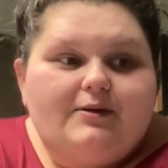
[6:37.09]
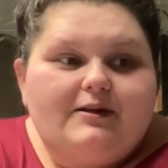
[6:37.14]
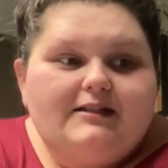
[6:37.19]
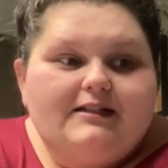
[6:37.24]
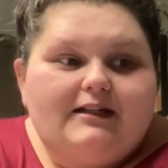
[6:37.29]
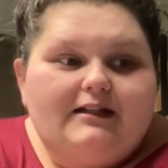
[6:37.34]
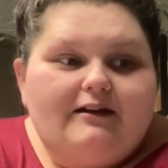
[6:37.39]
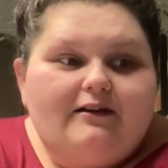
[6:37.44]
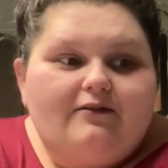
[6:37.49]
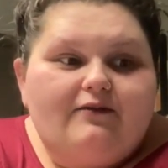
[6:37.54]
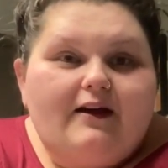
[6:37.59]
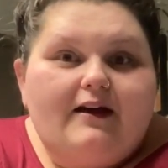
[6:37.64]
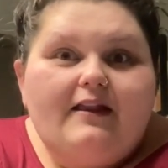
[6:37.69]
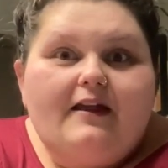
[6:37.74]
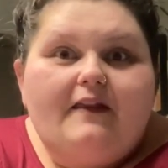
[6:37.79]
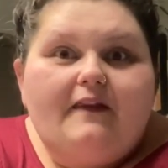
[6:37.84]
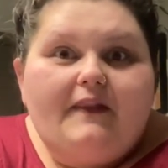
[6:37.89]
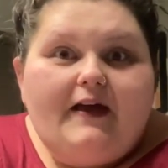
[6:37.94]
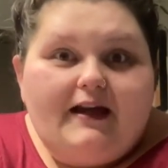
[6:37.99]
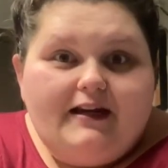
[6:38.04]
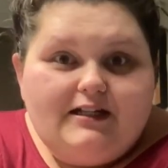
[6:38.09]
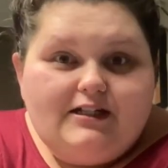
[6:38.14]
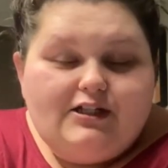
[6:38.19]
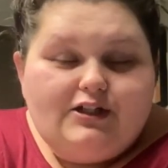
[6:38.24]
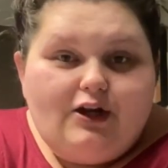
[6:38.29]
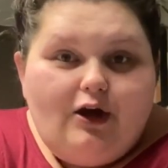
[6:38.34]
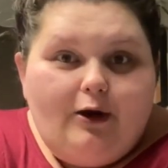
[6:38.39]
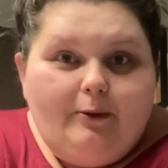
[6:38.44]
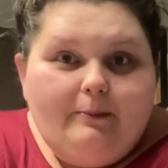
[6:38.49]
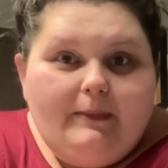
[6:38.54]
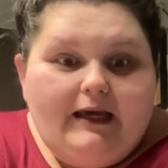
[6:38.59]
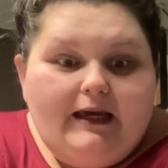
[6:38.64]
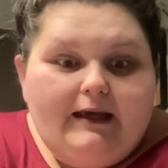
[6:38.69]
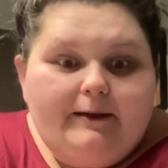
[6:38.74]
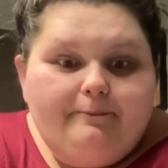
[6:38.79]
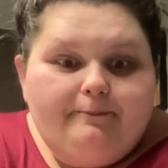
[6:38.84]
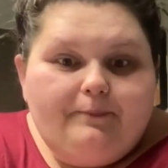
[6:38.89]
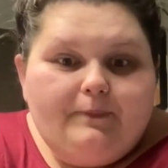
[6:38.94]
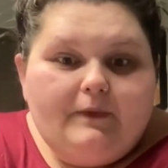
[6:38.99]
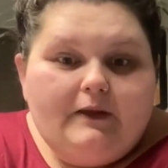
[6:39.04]
Uh, I guess her, she
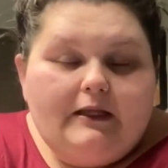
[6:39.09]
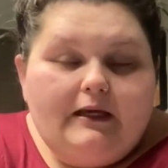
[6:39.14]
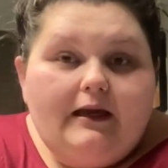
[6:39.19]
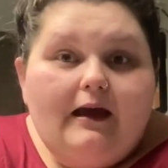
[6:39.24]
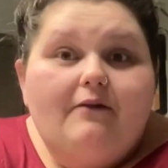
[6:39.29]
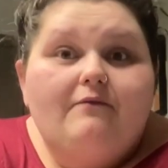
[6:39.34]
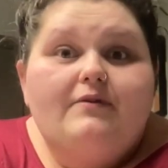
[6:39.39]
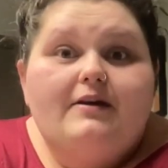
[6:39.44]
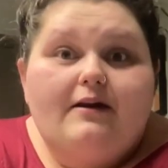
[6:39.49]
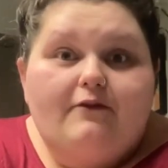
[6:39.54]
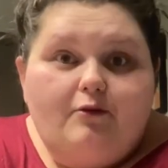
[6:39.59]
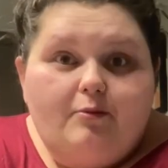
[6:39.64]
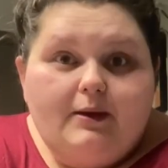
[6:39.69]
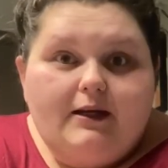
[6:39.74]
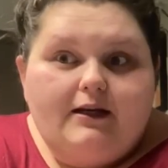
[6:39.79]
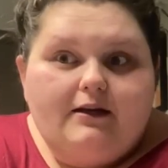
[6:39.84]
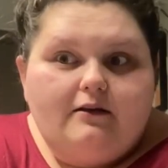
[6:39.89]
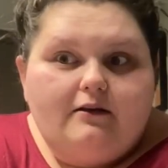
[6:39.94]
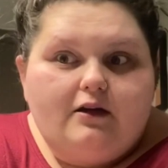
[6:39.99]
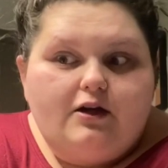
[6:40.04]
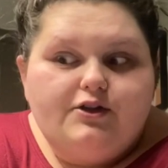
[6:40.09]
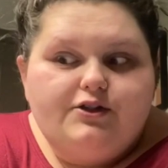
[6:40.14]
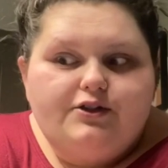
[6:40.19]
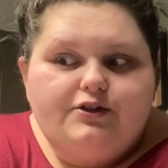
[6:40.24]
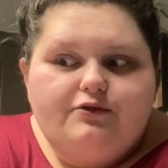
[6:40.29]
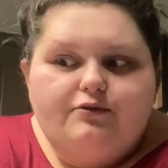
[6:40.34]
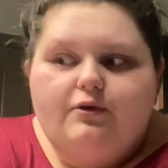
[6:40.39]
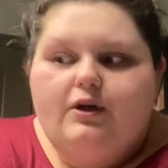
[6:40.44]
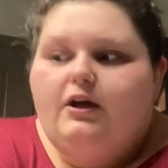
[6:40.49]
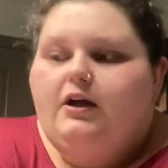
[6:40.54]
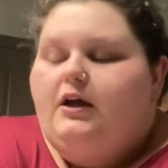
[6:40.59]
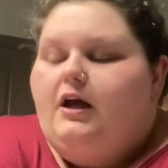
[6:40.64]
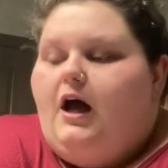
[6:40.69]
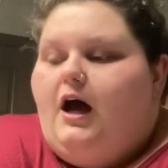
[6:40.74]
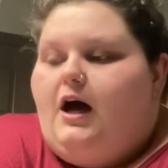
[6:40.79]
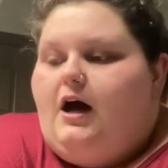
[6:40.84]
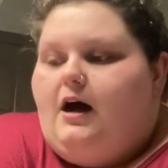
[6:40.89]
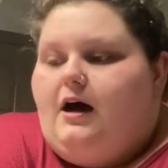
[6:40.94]
also says her next dietitian appointment